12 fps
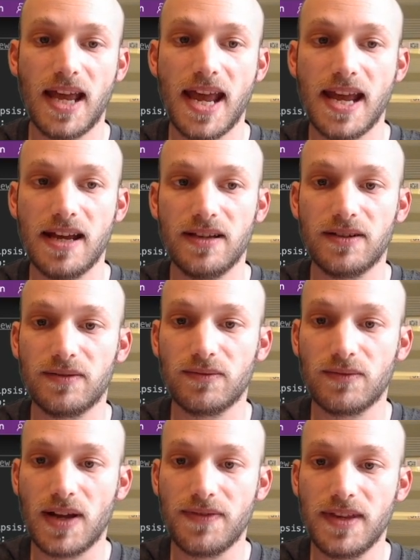and
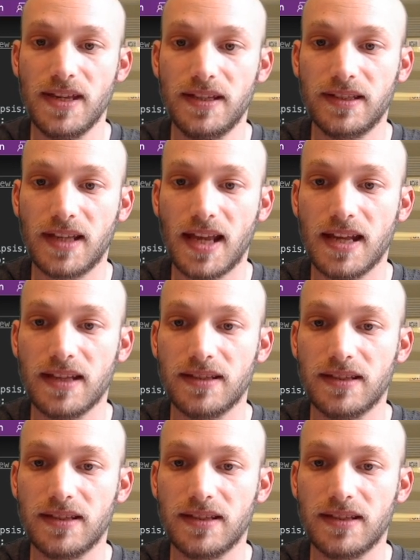run this and